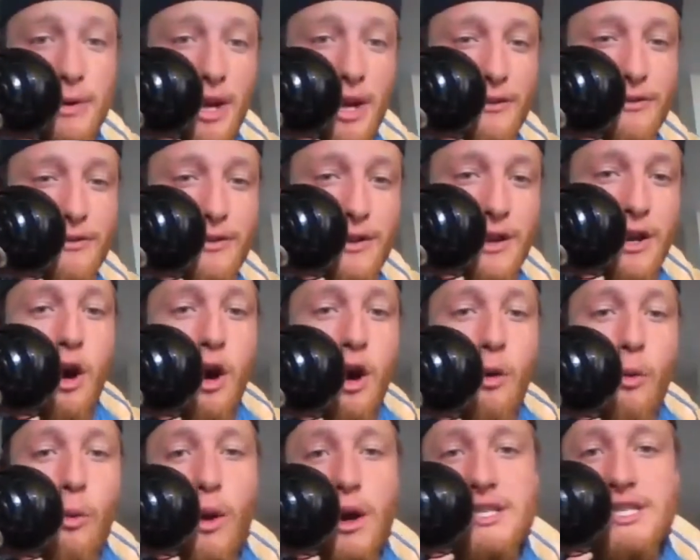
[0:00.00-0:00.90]
up
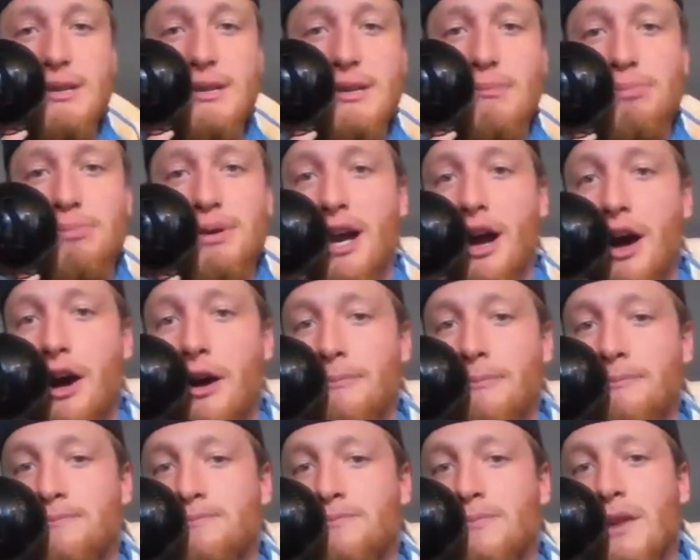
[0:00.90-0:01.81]
enough, what does it
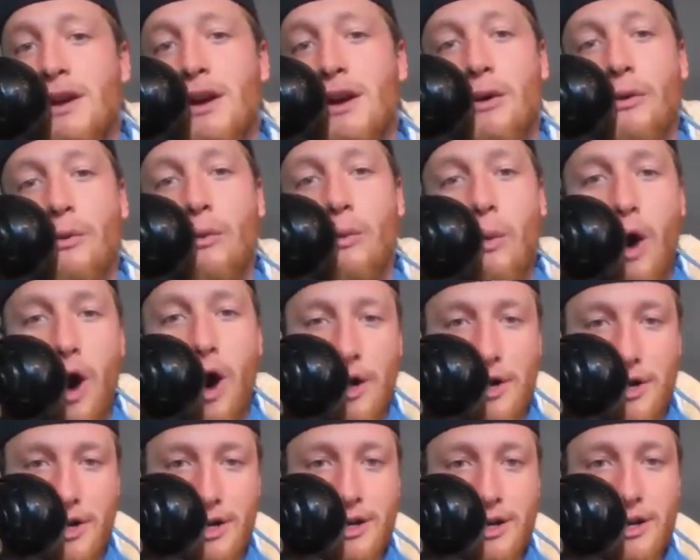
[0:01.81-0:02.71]
become?
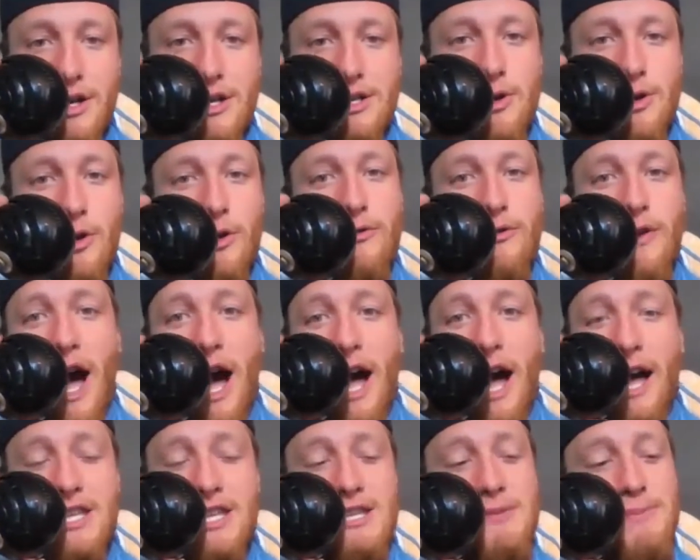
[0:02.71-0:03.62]
Water. So if
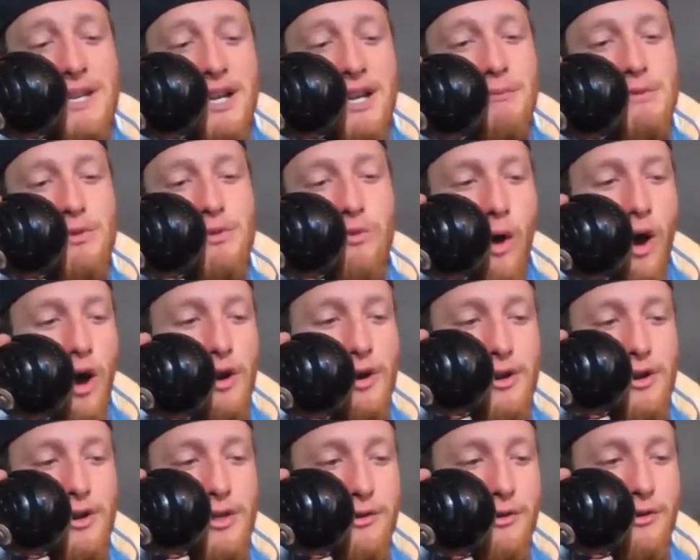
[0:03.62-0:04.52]
ice becomes
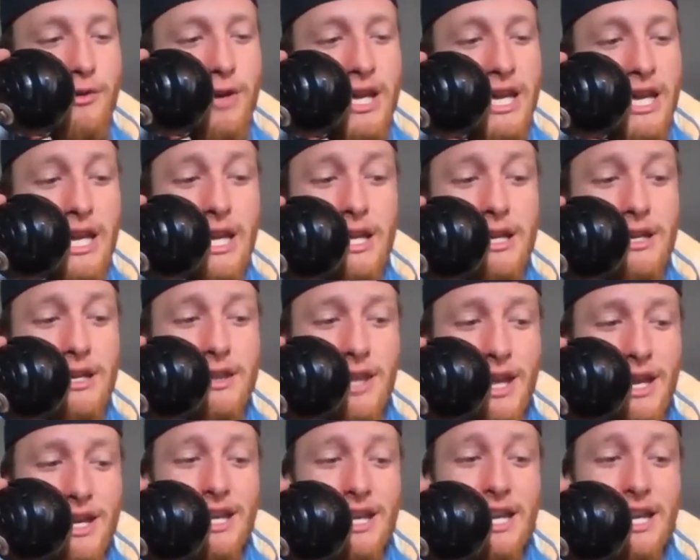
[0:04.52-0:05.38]
water through heat, then